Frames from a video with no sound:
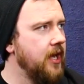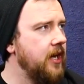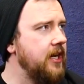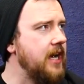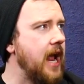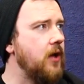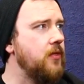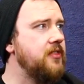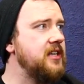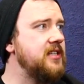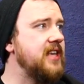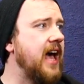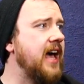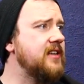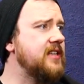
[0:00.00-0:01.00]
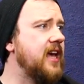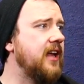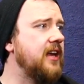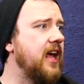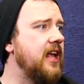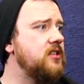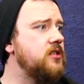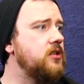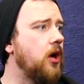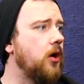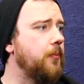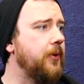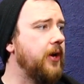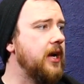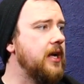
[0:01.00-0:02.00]
Now, this has had a
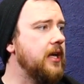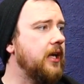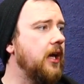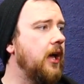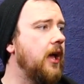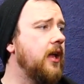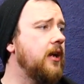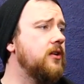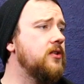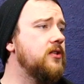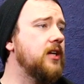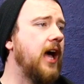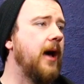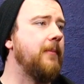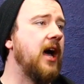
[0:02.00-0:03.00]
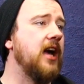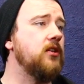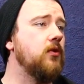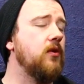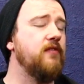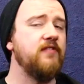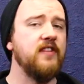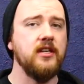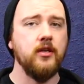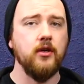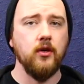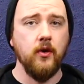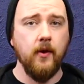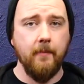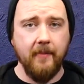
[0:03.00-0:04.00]
headstock break, and I might do a
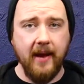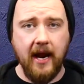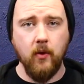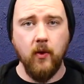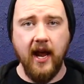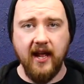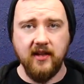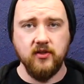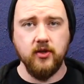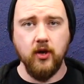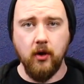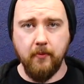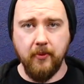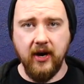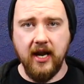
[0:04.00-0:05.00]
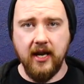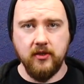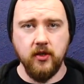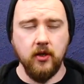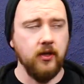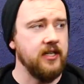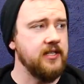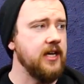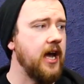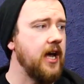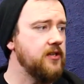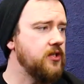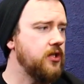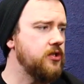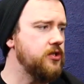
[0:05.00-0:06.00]
video about headstock breaks on
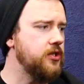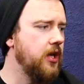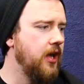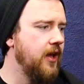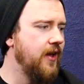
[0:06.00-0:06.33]
guitars because